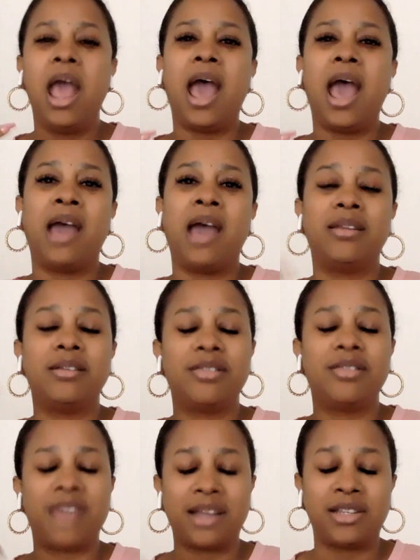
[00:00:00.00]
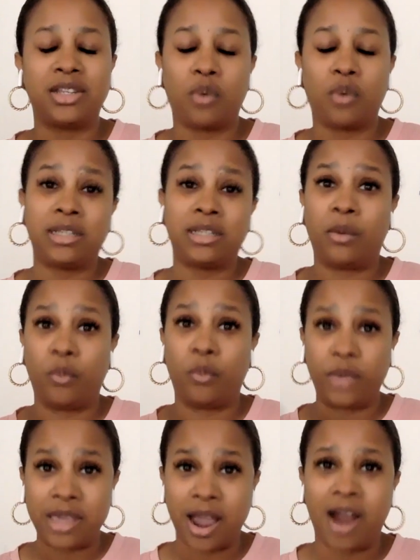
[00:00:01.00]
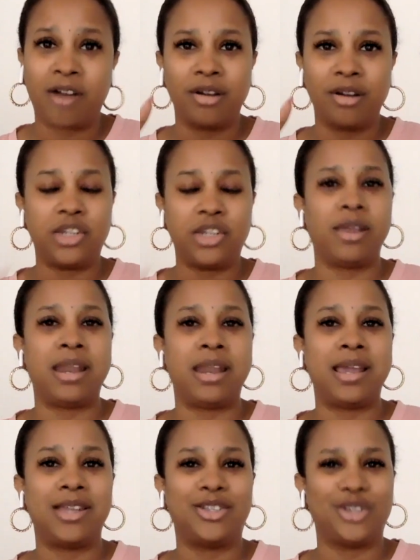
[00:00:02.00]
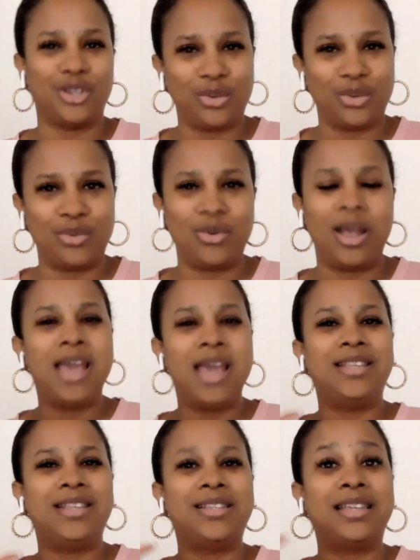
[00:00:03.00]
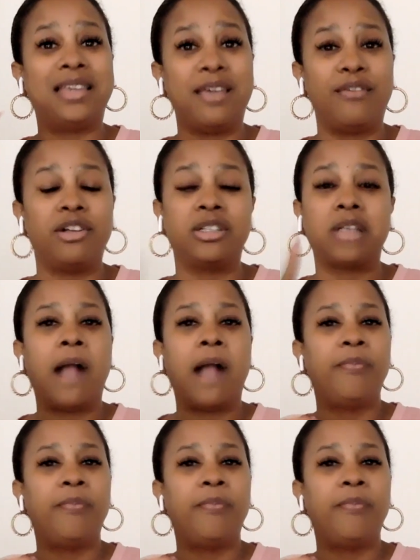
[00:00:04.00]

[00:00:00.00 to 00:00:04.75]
And that is what we are currently training it to do, is to give us